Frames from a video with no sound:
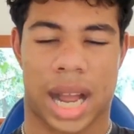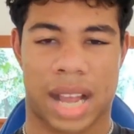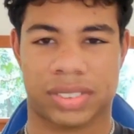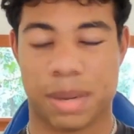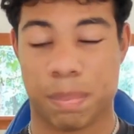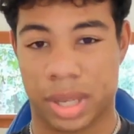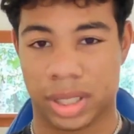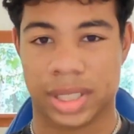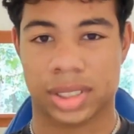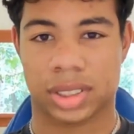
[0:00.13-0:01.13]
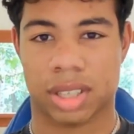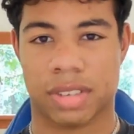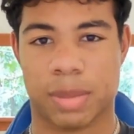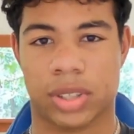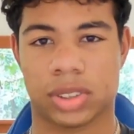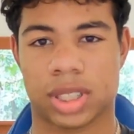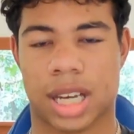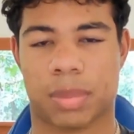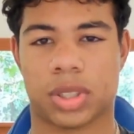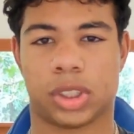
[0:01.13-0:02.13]
I've sent millions of emails,
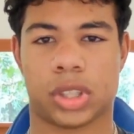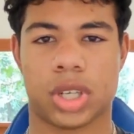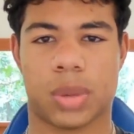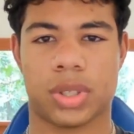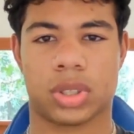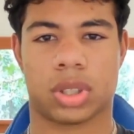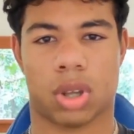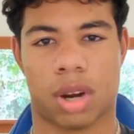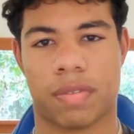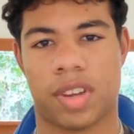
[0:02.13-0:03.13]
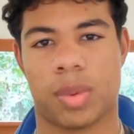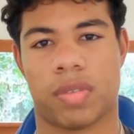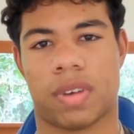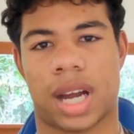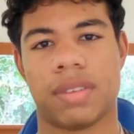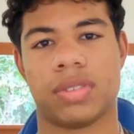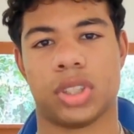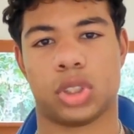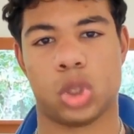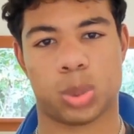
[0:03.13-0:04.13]
and I'm going to show you how we use Claude Fable 5
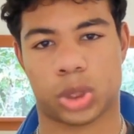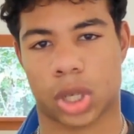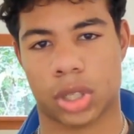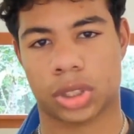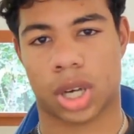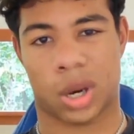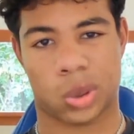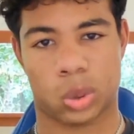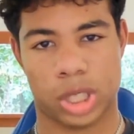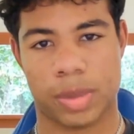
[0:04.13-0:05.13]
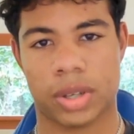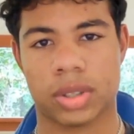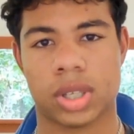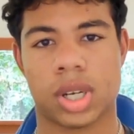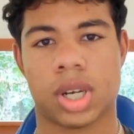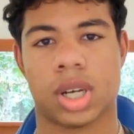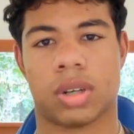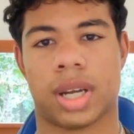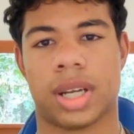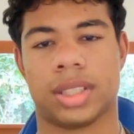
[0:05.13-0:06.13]
to supercharge our cold email,
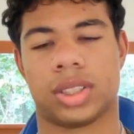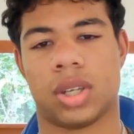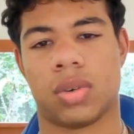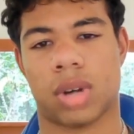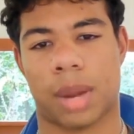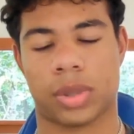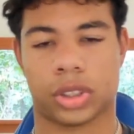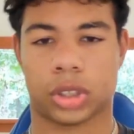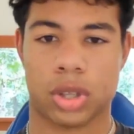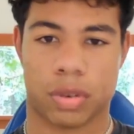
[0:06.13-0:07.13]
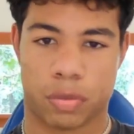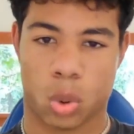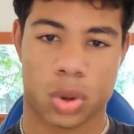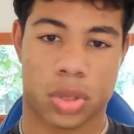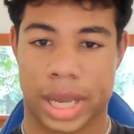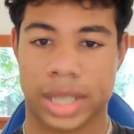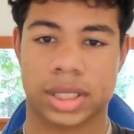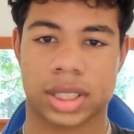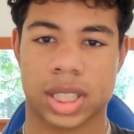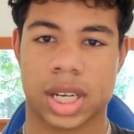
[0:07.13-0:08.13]
right? And so I'm going to show you the four
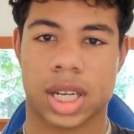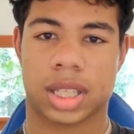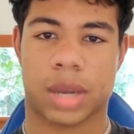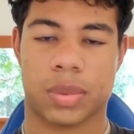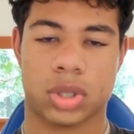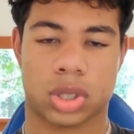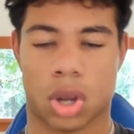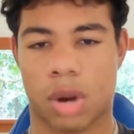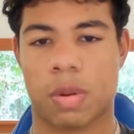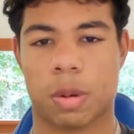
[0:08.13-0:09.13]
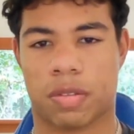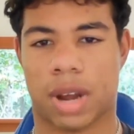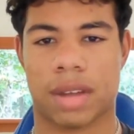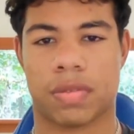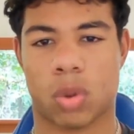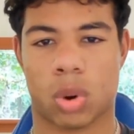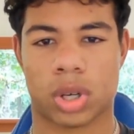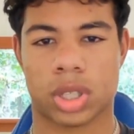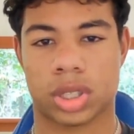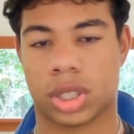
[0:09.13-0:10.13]
things that we use Claude Fable 5
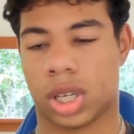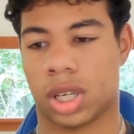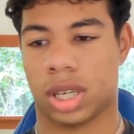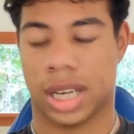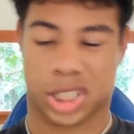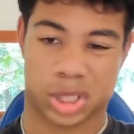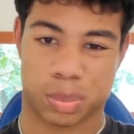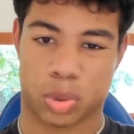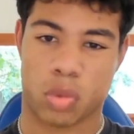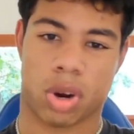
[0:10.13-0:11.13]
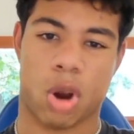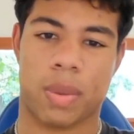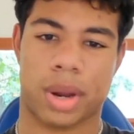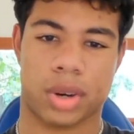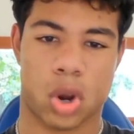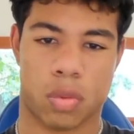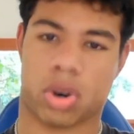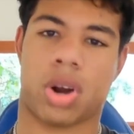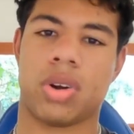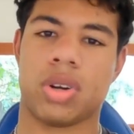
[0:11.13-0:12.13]
for to just improve our outbound
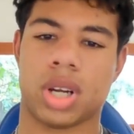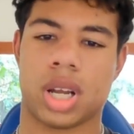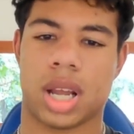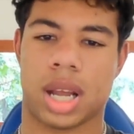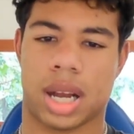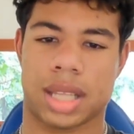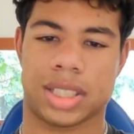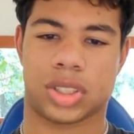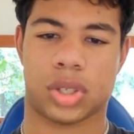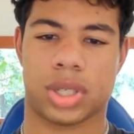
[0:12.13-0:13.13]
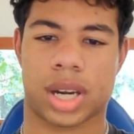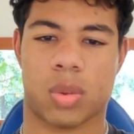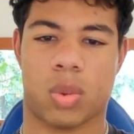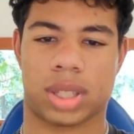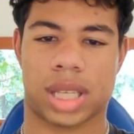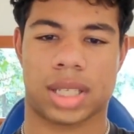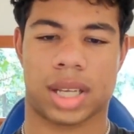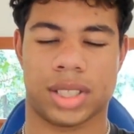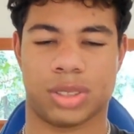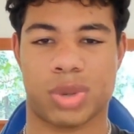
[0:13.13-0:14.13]
overall, and then show you kind of what that
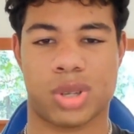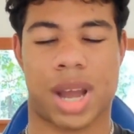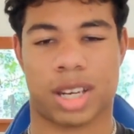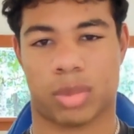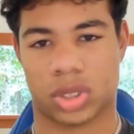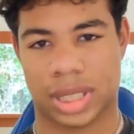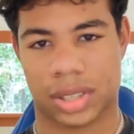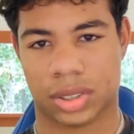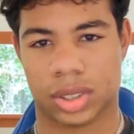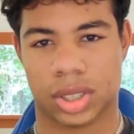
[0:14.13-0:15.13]
does when you add them all together.